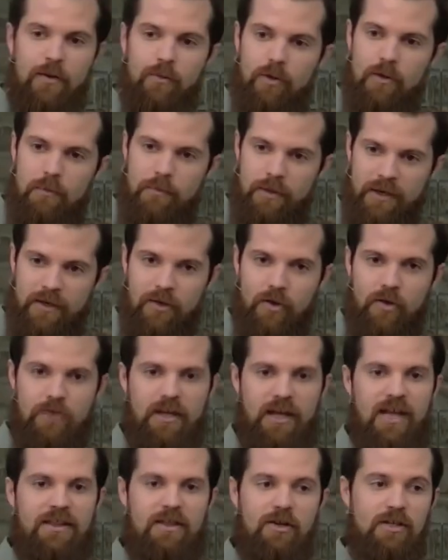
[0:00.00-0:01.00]
they
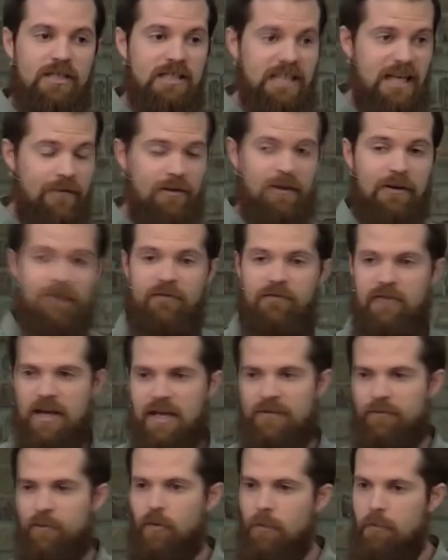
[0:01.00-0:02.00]
rebuild, and they're given
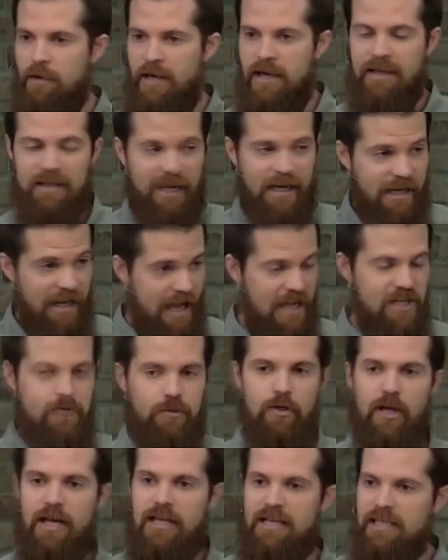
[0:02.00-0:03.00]
faithful men like
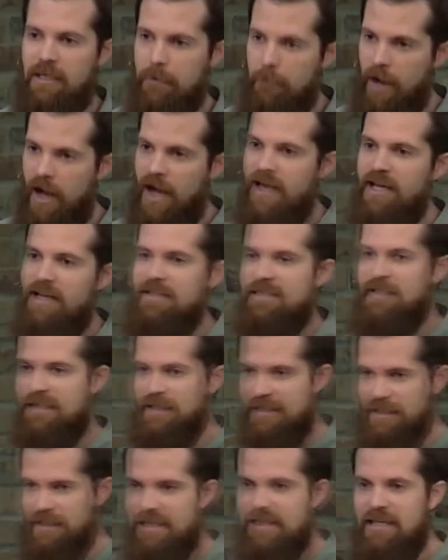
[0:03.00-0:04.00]
Ezra and Nehemiah to
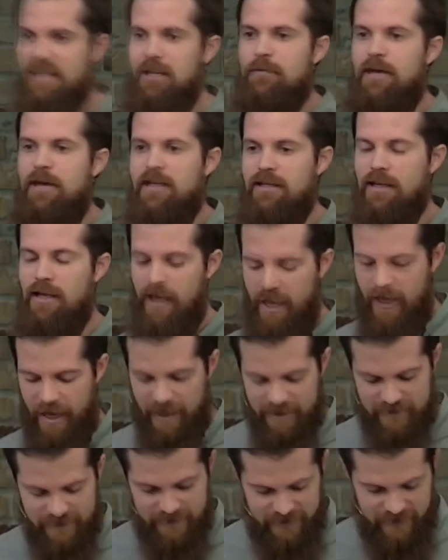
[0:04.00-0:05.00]
lead them
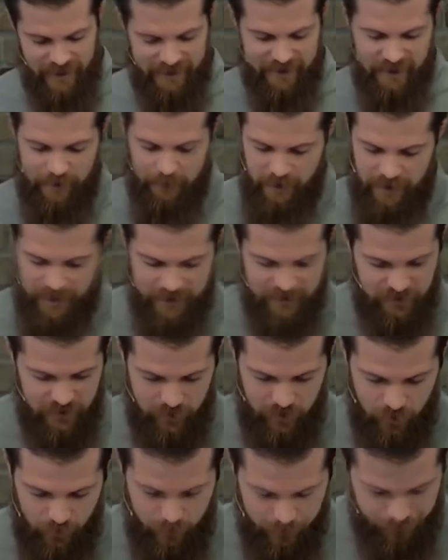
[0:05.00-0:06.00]
and set them
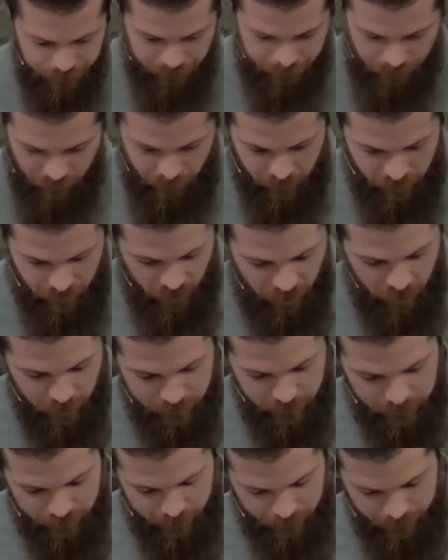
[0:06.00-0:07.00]
into,
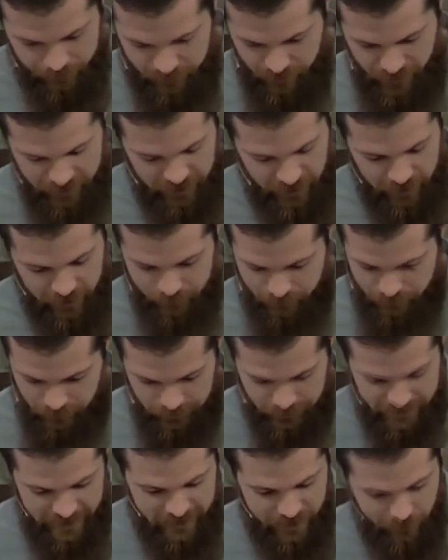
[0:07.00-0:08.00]
and
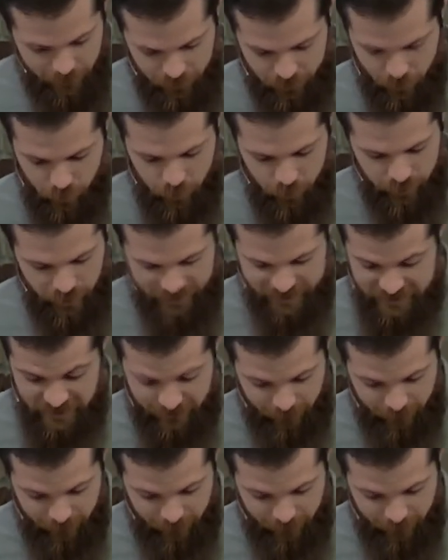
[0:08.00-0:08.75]
lead them through that